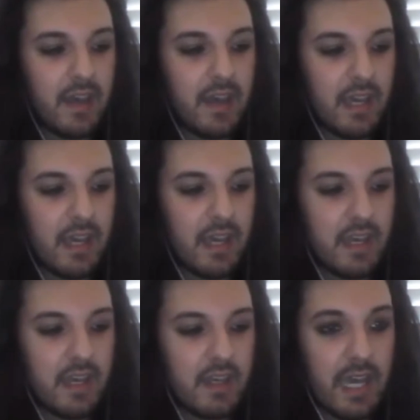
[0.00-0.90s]
S? I, I,
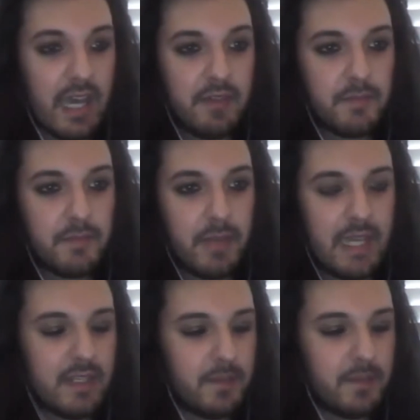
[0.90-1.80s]
I haven't
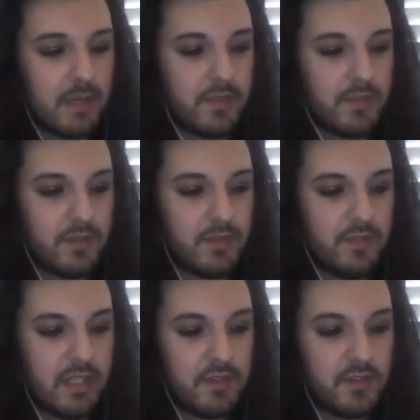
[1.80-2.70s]
played it, but I've seen
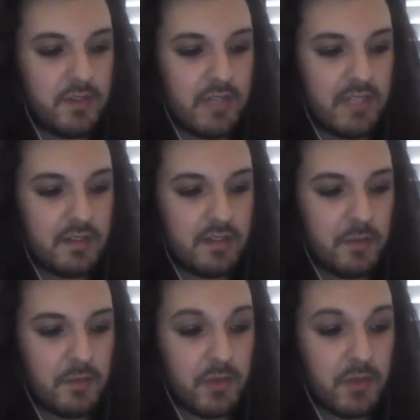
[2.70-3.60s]
videos of it.
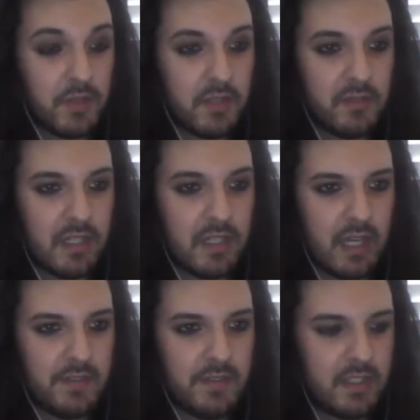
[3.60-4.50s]
Saying what I think of it,
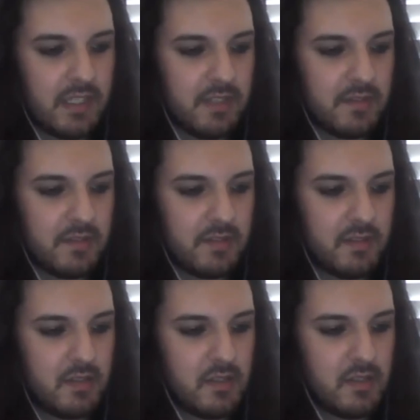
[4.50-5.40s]
I think it's.
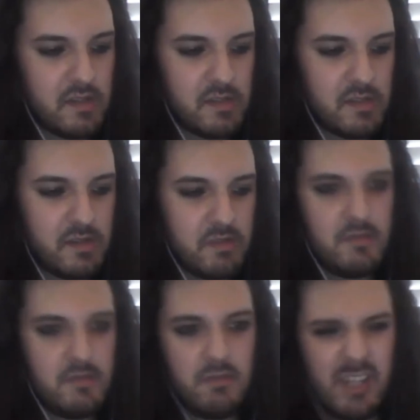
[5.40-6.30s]

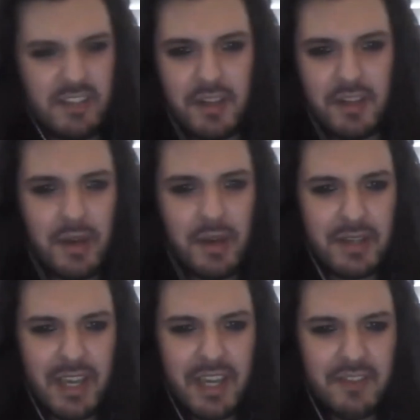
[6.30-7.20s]
Well, I don't know. I,
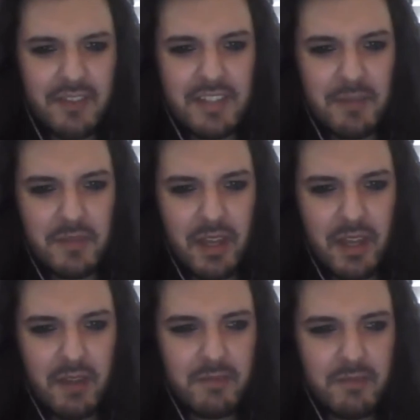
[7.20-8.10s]
I can't really. I'm
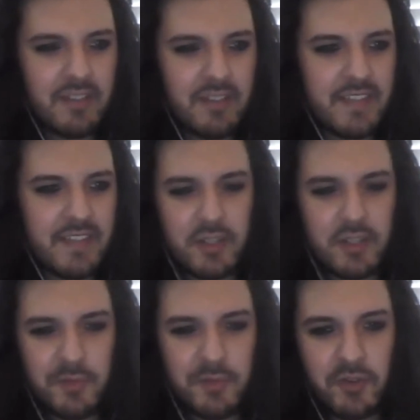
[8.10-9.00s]
can't really say
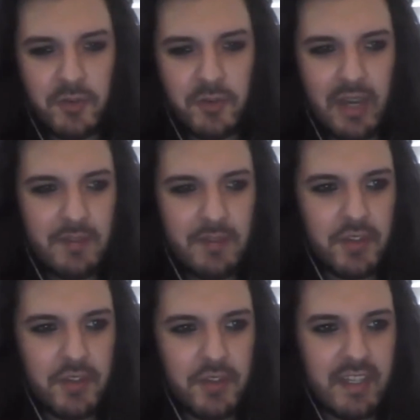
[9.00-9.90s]
much more on what
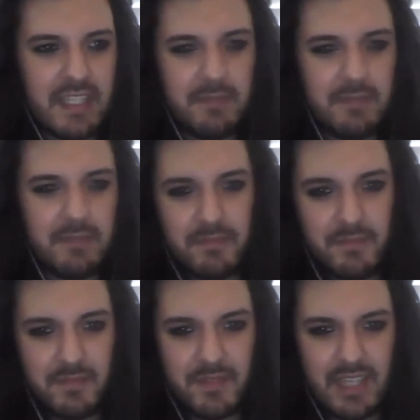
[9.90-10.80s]
everybody's already
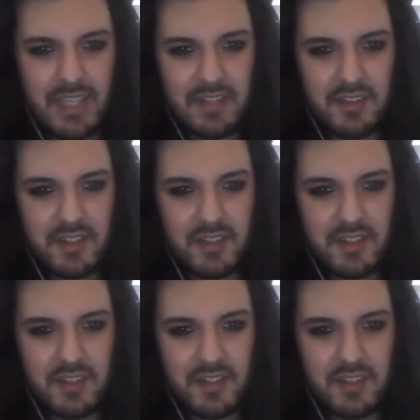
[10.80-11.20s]
said.